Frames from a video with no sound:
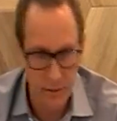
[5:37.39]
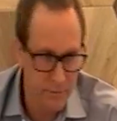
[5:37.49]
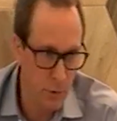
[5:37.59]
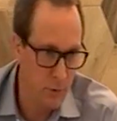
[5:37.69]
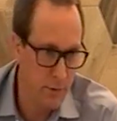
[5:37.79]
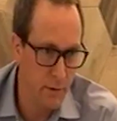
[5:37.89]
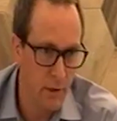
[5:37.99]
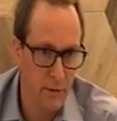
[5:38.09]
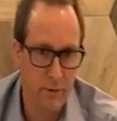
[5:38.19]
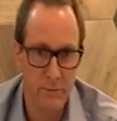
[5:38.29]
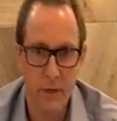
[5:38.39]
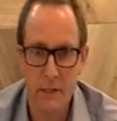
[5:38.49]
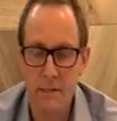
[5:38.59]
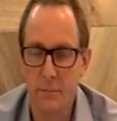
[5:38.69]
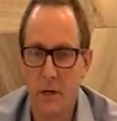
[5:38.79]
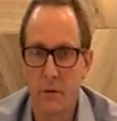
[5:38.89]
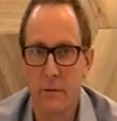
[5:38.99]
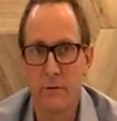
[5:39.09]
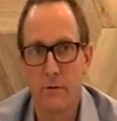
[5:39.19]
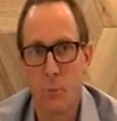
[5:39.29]
I spoke to Dr. Weiss about
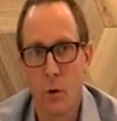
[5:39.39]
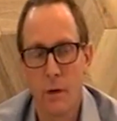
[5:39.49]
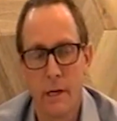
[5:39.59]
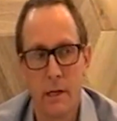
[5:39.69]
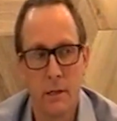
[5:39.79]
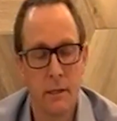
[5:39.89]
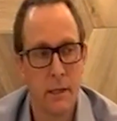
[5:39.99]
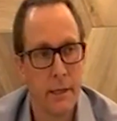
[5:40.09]
it this morning, and